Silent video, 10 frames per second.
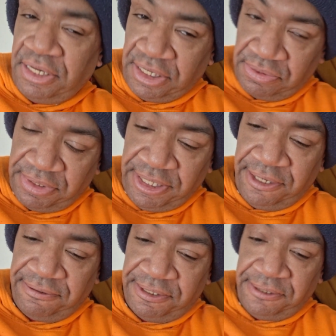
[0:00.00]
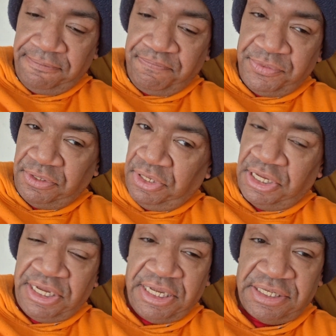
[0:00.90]
That's what they're going to do. So he
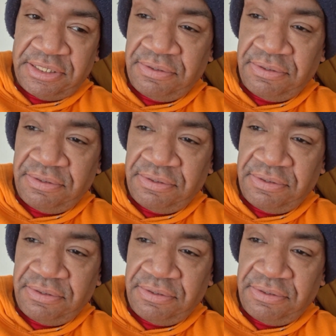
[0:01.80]
can kiss